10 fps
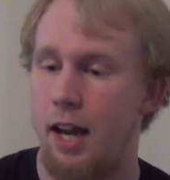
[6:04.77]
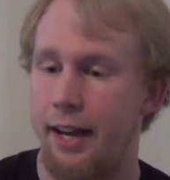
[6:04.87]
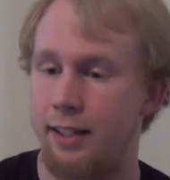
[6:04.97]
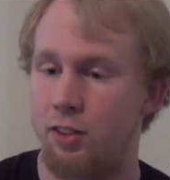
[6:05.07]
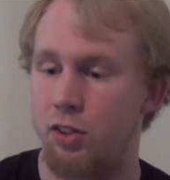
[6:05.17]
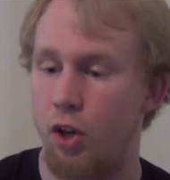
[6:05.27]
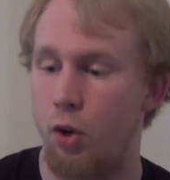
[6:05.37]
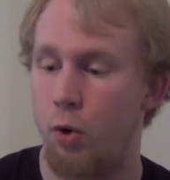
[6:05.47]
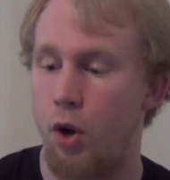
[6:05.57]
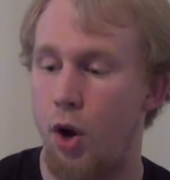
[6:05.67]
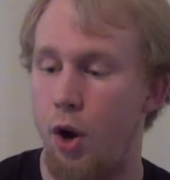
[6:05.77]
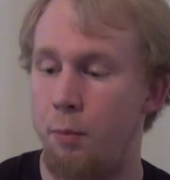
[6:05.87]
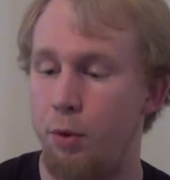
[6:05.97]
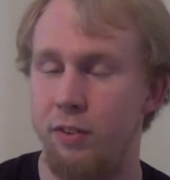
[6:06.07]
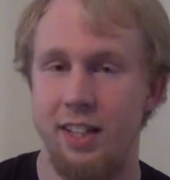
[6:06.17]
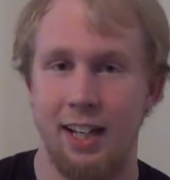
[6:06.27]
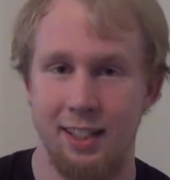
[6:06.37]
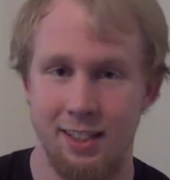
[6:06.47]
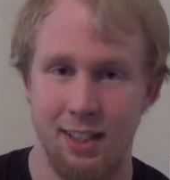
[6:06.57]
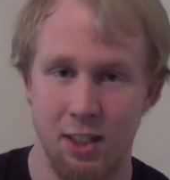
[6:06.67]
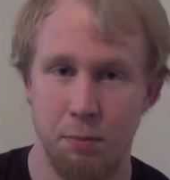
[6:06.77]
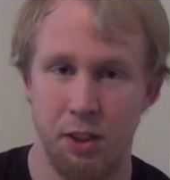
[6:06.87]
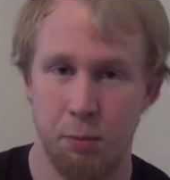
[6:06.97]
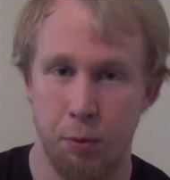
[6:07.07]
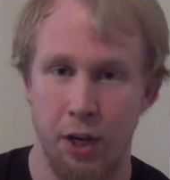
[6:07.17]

And so a movie that gets this much